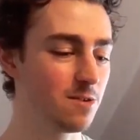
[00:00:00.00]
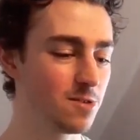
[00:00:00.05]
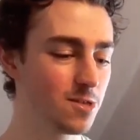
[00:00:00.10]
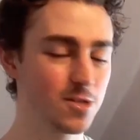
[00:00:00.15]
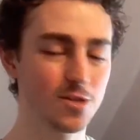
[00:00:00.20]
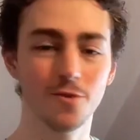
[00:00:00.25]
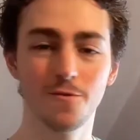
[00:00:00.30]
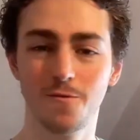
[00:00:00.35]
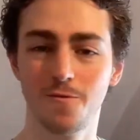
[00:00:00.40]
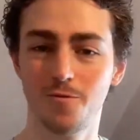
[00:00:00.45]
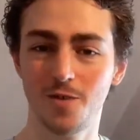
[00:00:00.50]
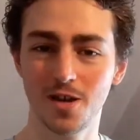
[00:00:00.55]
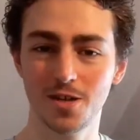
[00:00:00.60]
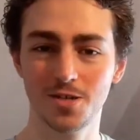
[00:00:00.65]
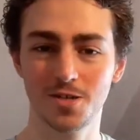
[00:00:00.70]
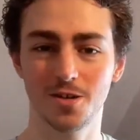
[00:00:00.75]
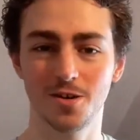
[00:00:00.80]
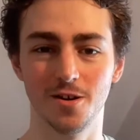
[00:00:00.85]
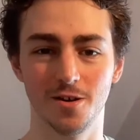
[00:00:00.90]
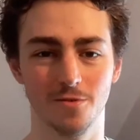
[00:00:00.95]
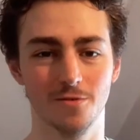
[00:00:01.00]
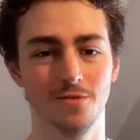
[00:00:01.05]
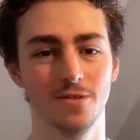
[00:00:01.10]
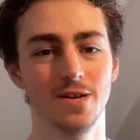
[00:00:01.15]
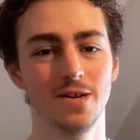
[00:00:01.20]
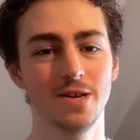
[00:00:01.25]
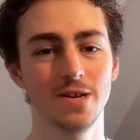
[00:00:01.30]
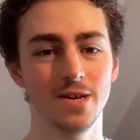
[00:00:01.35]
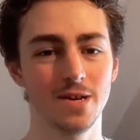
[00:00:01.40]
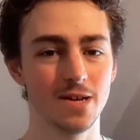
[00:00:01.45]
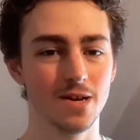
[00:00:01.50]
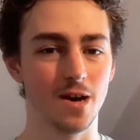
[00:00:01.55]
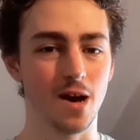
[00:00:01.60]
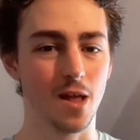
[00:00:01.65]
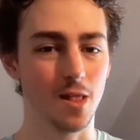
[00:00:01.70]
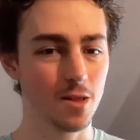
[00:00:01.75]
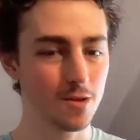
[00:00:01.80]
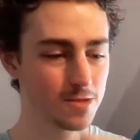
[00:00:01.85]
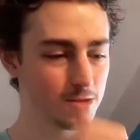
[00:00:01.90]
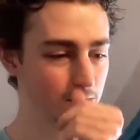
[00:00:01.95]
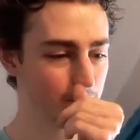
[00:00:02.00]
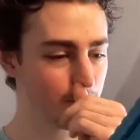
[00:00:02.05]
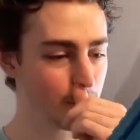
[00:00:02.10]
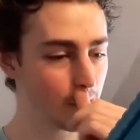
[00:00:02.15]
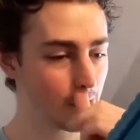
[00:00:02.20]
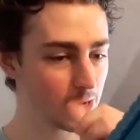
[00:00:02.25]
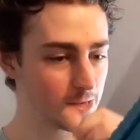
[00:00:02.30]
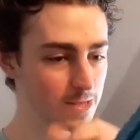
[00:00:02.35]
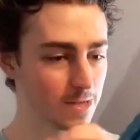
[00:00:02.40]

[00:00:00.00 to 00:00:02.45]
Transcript: so fragile. A lot of the parts